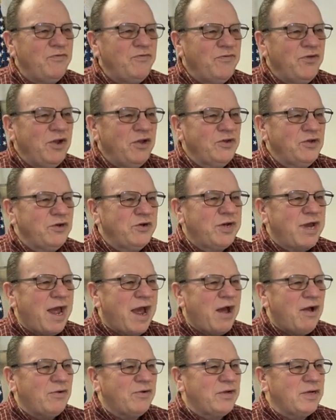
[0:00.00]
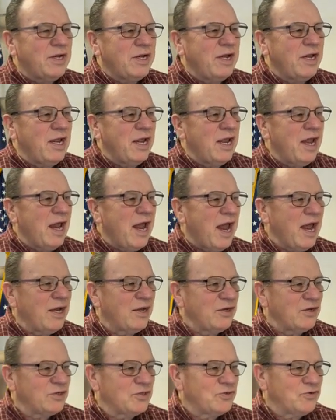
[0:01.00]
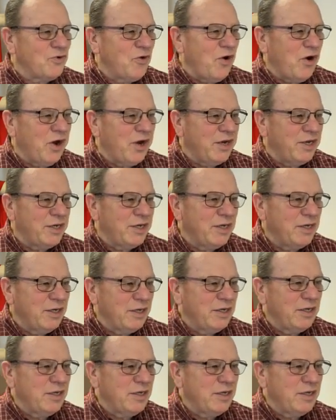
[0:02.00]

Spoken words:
filtered out and destroyed.